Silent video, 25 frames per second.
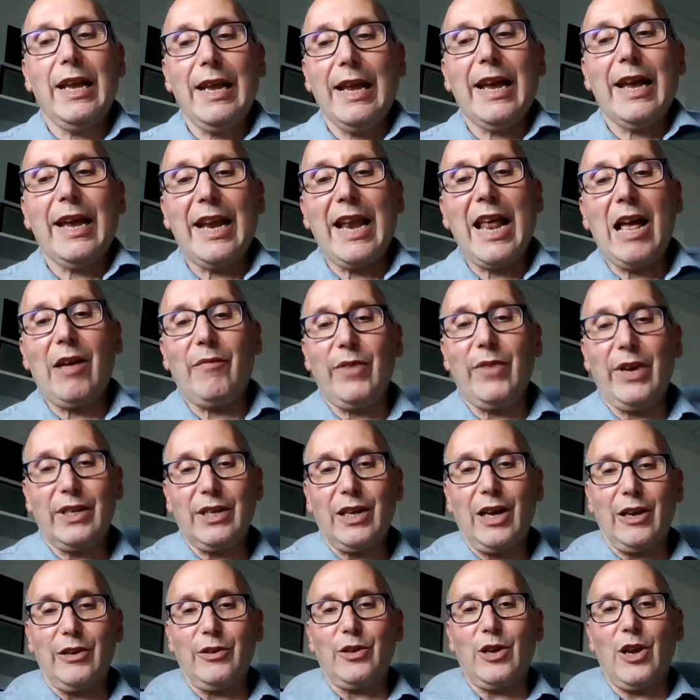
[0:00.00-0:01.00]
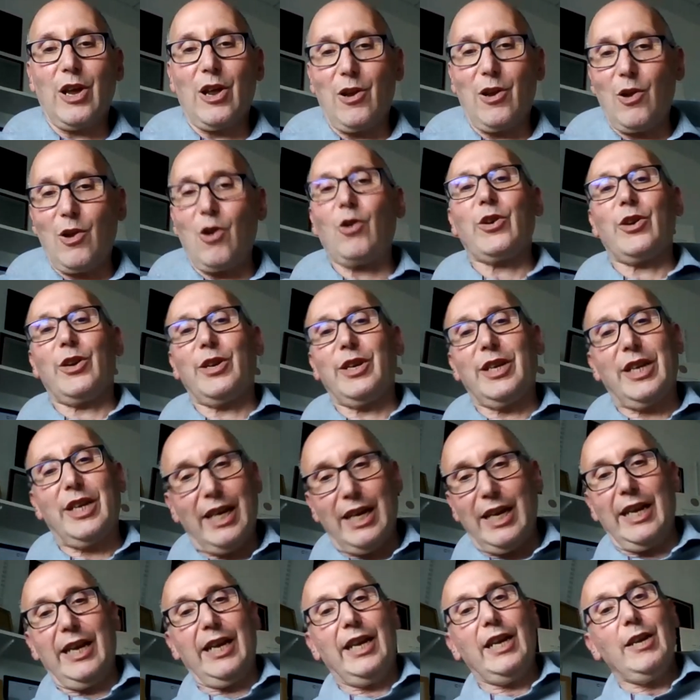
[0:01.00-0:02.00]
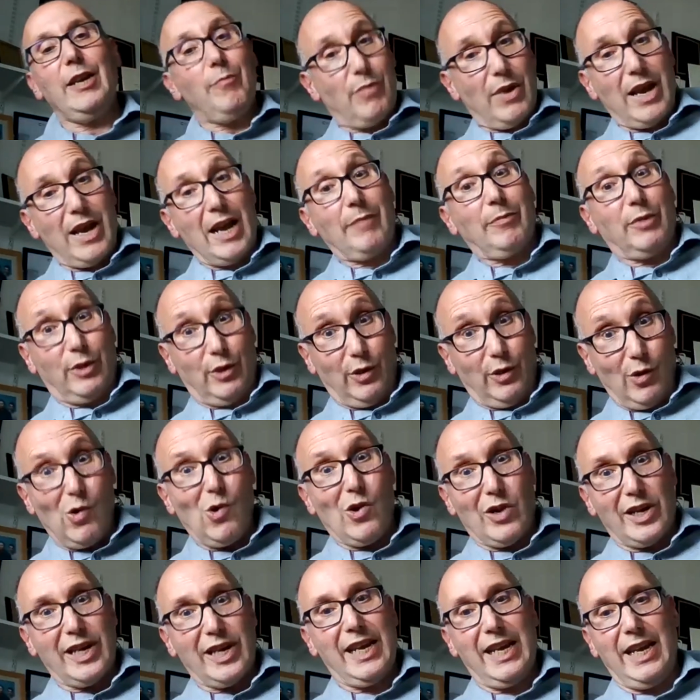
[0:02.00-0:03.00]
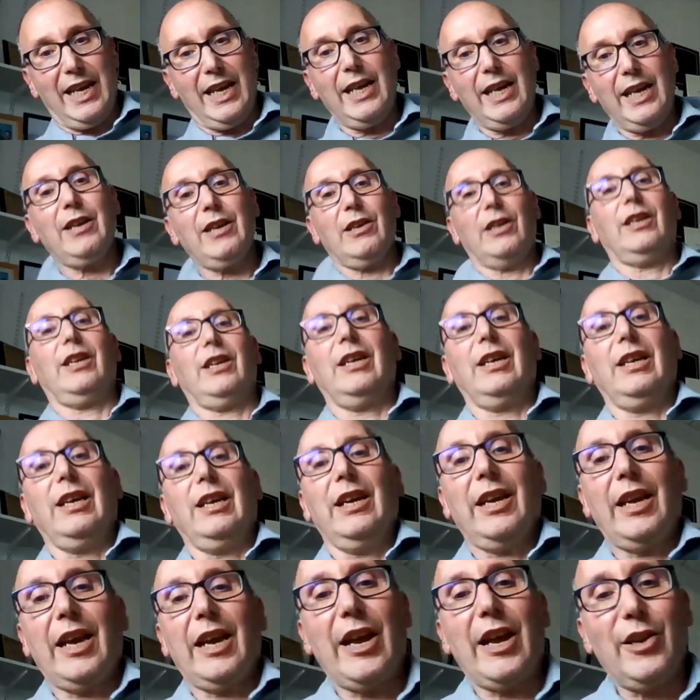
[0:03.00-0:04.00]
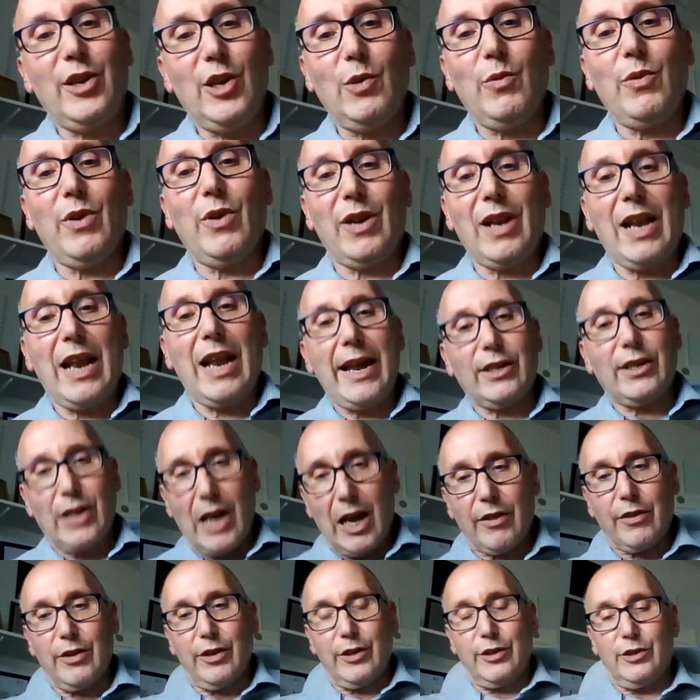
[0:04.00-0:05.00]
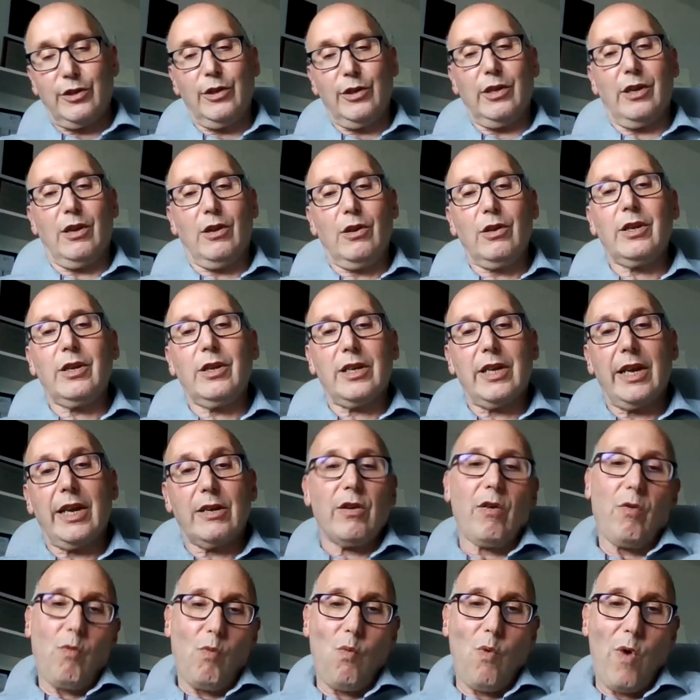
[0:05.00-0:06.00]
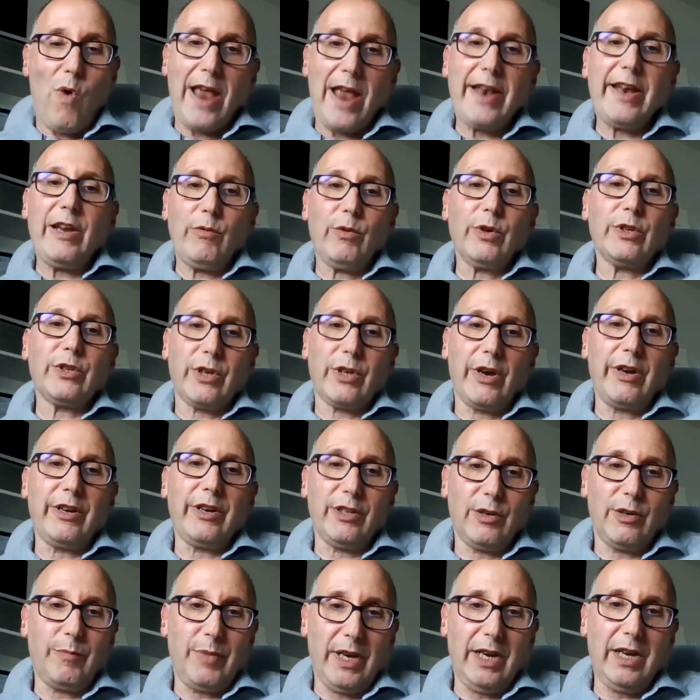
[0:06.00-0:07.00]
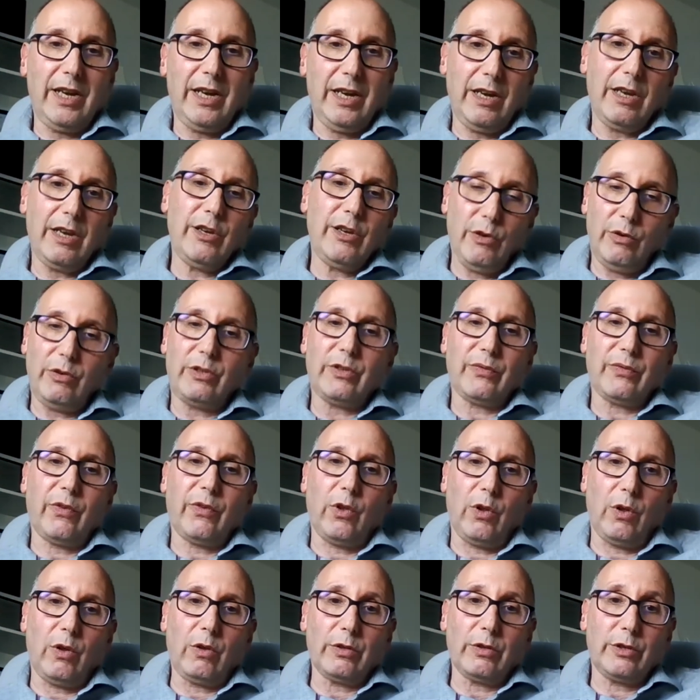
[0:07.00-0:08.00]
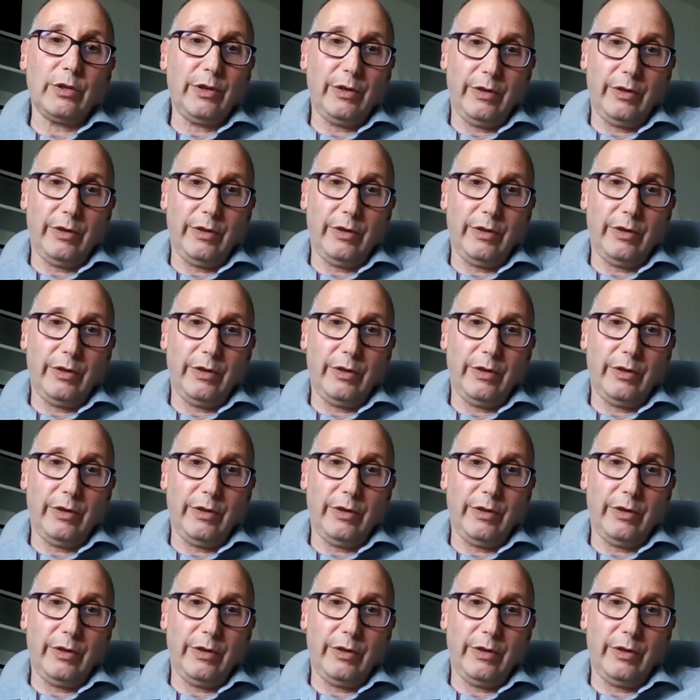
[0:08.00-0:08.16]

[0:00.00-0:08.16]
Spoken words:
and have it under lock and key, perhaps your key, and you would let others look at it when it was going to be useful to